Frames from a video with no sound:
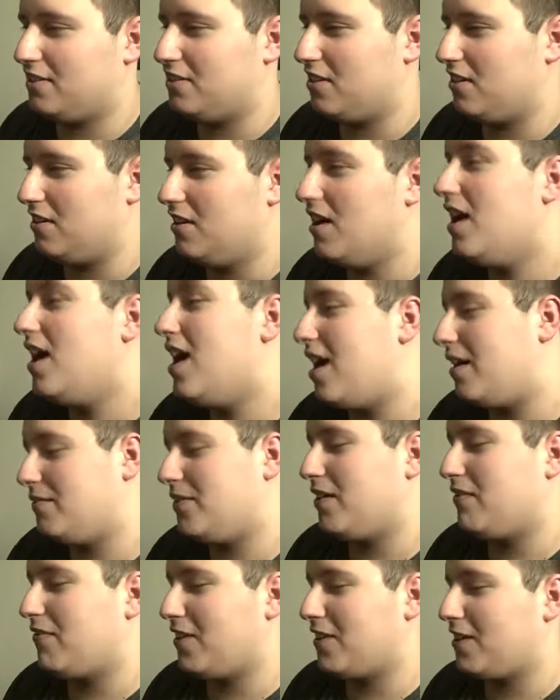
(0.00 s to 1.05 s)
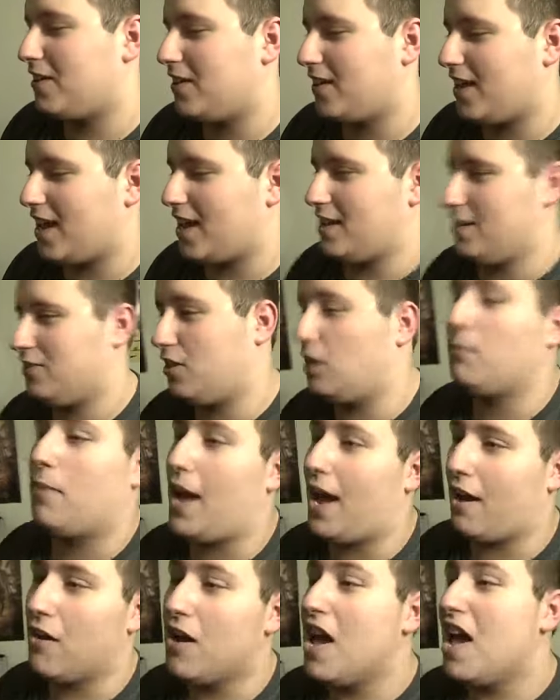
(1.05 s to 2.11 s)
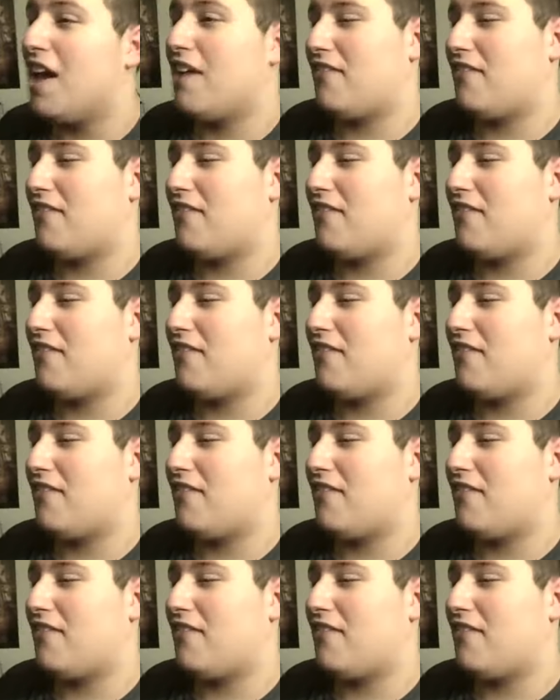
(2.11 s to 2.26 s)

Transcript: So I'm definitely going to get it somehow.